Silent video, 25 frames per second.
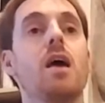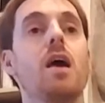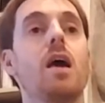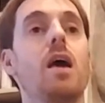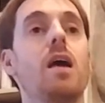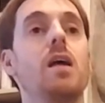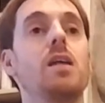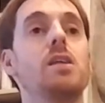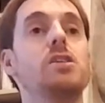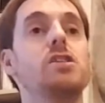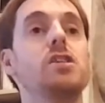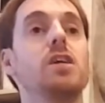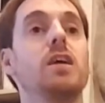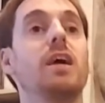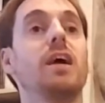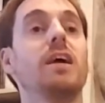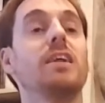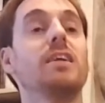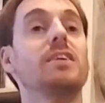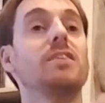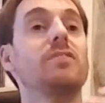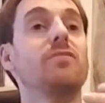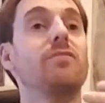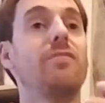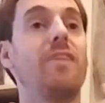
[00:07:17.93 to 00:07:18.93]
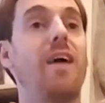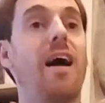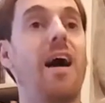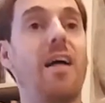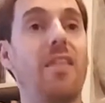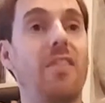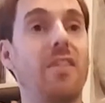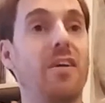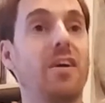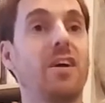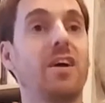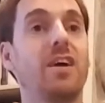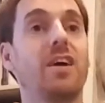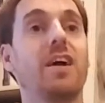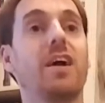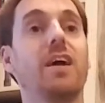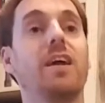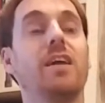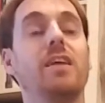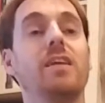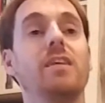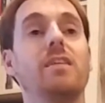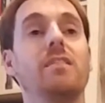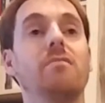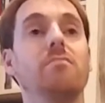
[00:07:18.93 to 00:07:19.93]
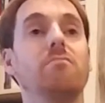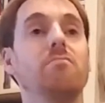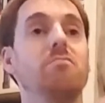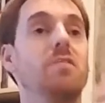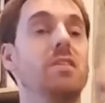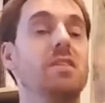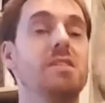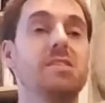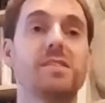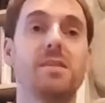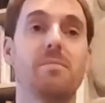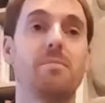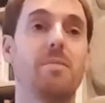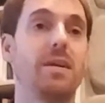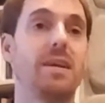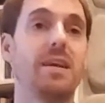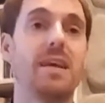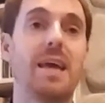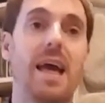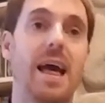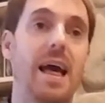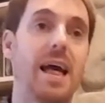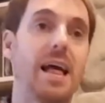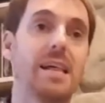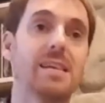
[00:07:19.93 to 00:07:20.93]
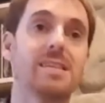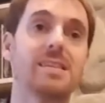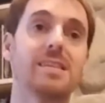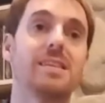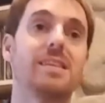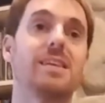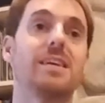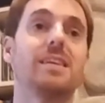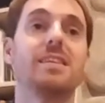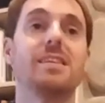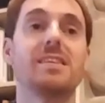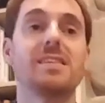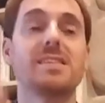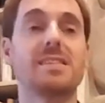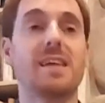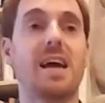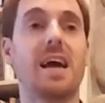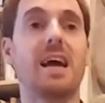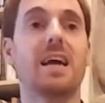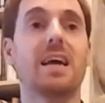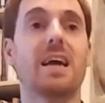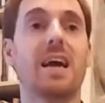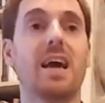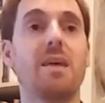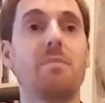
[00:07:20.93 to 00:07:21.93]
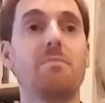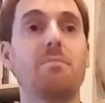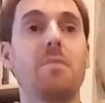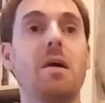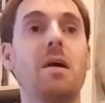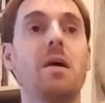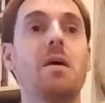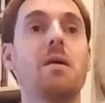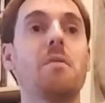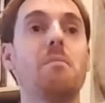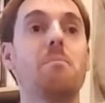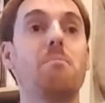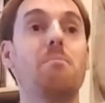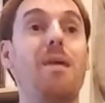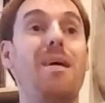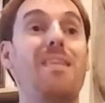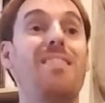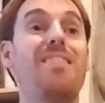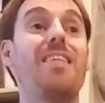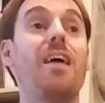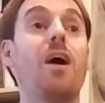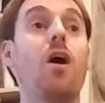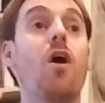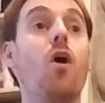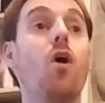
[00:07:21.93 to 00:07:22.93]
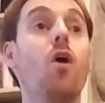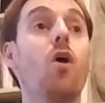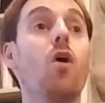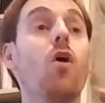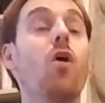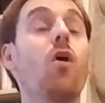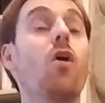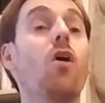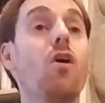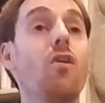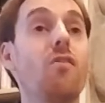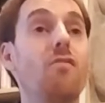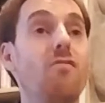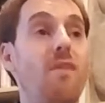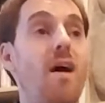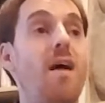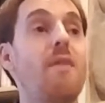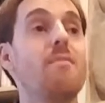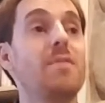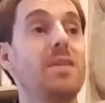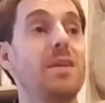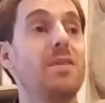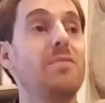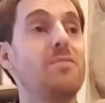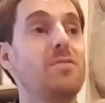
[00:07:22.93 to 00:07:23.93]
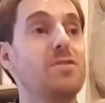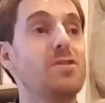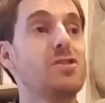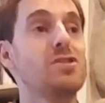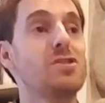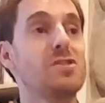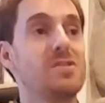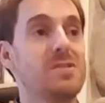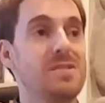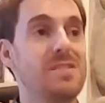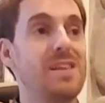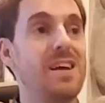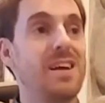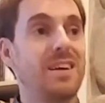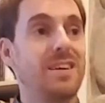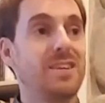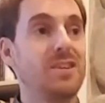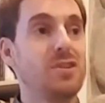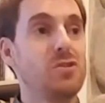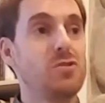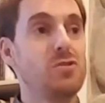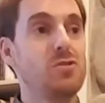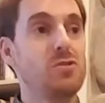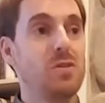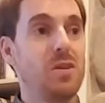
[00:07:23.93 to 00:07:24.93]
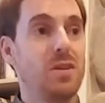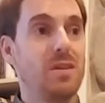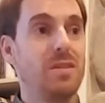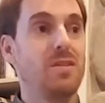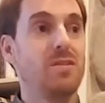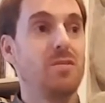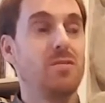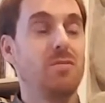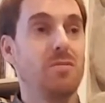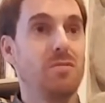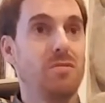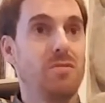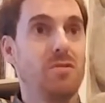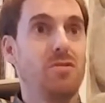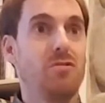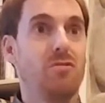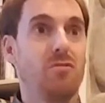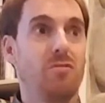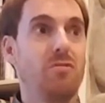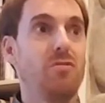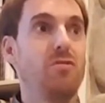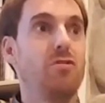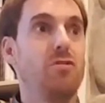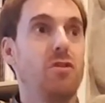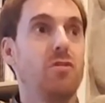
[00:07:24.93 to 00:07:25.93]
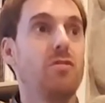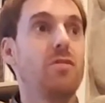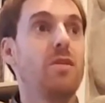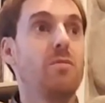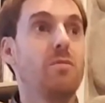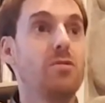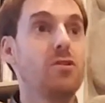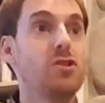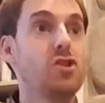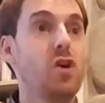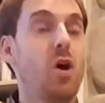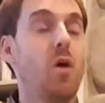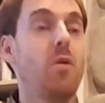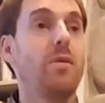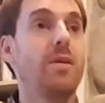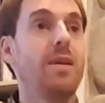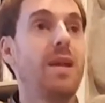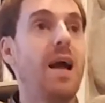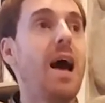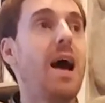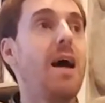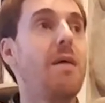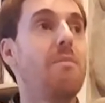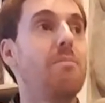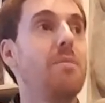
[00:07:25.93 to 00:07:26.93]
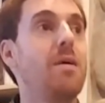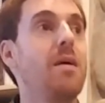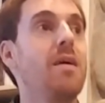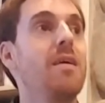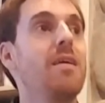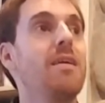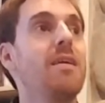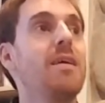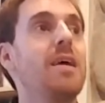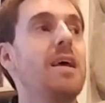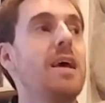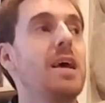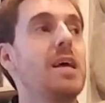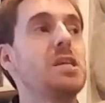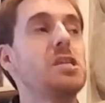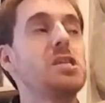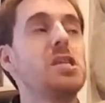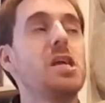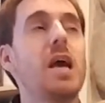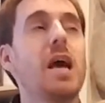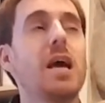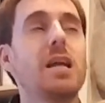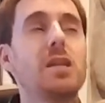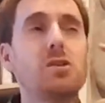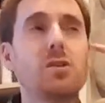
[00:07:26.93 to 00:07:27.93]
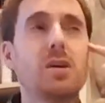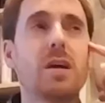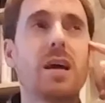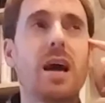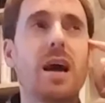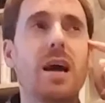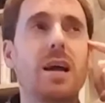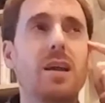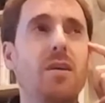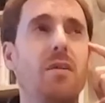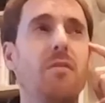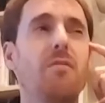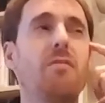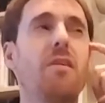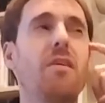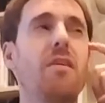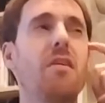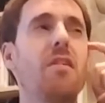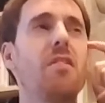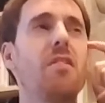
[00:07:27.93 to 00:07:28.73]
and she got her father and then somebody else, and then the son came, but the whole family was there to they were showing up, and she had to kind of